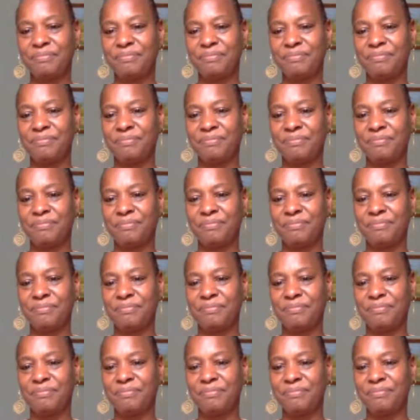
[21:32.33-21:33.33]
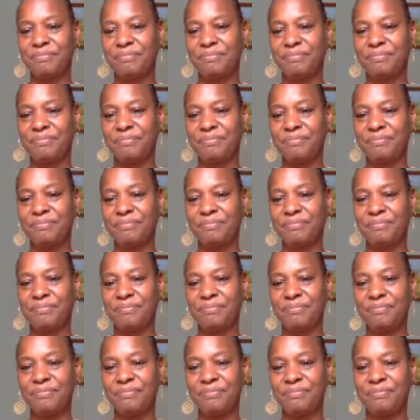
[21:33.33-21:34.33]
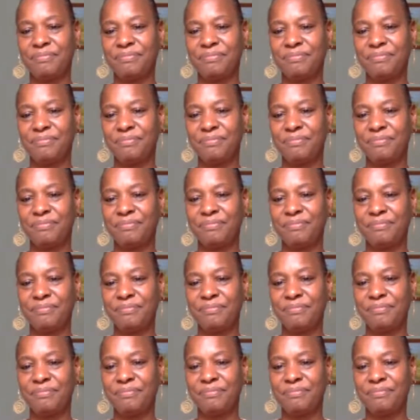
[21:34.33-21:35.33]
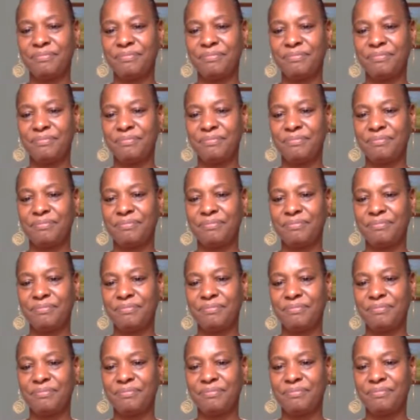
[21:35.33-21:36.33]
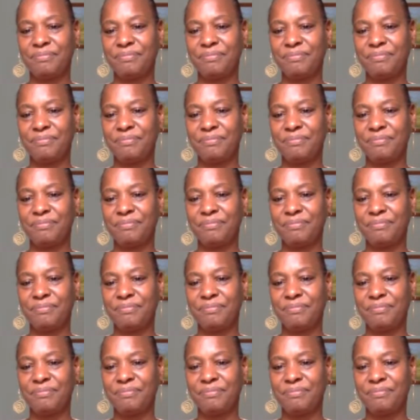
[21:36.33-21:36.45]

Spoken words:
This person isn't speaking.